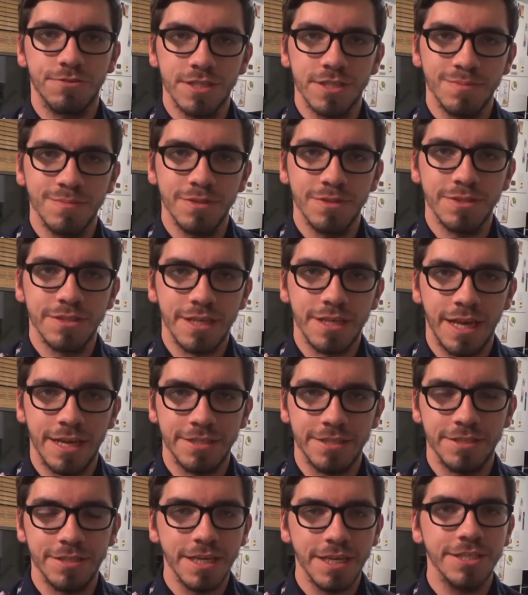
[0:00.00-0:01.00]
Christmas
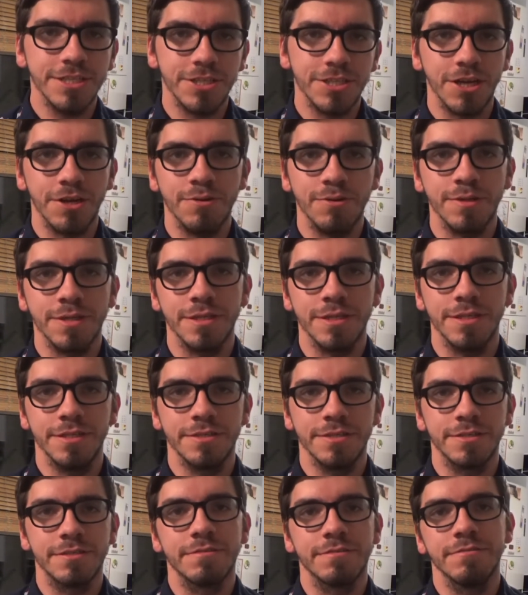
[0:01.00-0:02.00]
and today's show
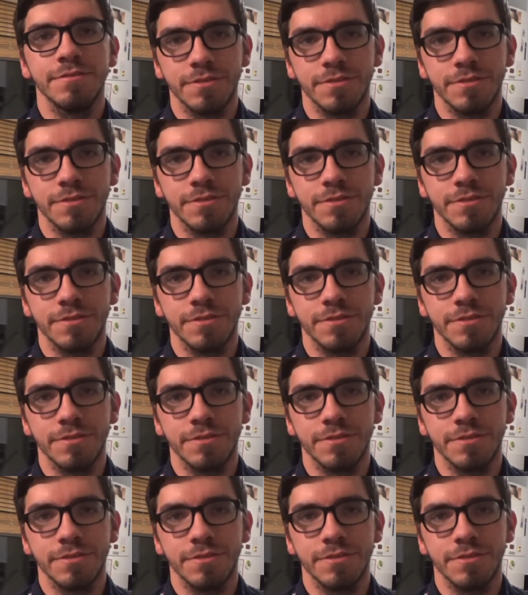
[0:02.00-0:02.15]
is,